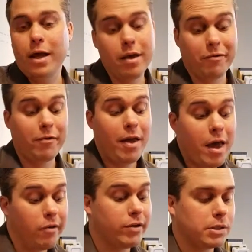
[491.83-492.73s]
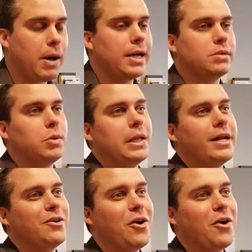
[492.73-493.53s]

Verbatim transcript: if if it's possible later